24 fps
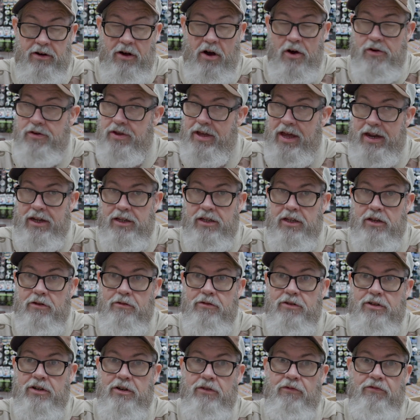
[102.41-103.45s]
All you got to do
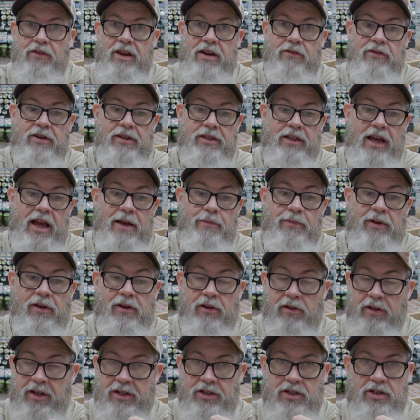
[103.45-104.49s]
is your favorite type of
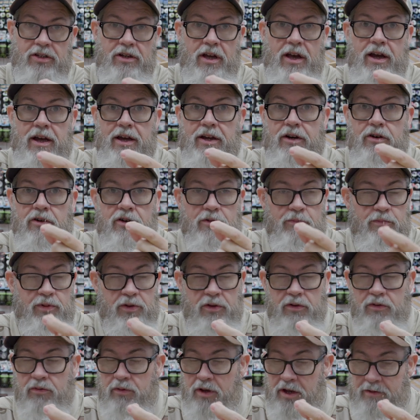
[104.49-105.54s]
clinch knot or
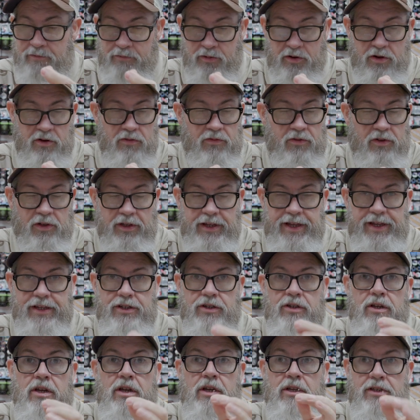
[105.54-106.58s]
improved
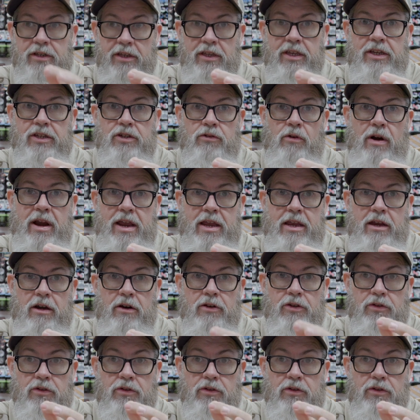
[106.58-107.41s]
clinch to this right here.